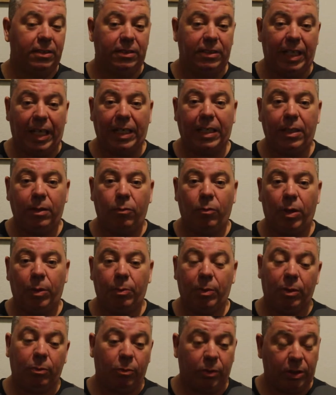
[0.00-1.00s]
dating
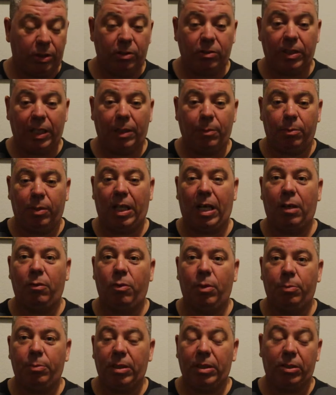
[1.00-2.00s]
women, when you date black
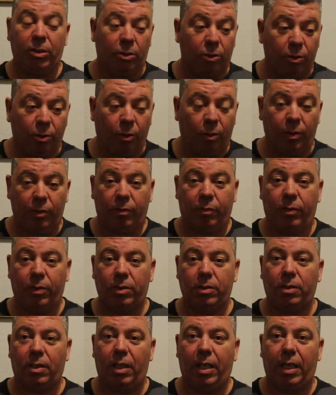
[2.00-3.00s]
women, you're going
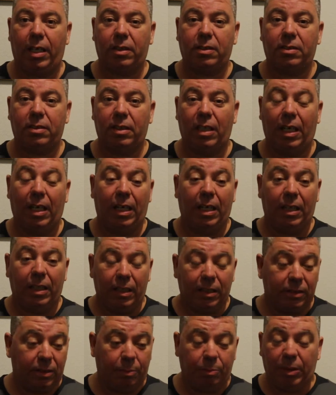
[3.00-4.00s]
first class.
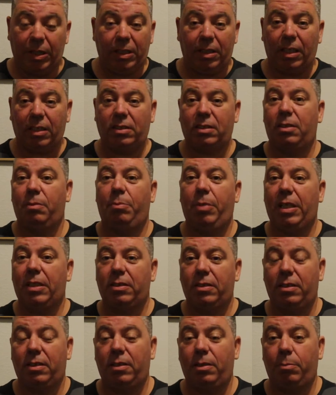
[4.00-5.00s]
To me, that's the
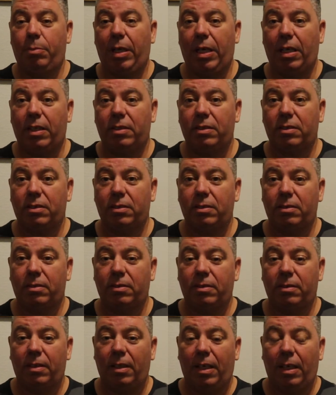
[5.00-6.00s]
best of the best.
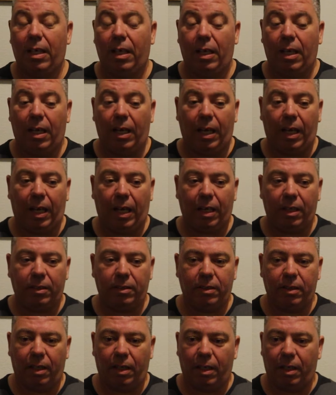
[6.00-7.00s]
And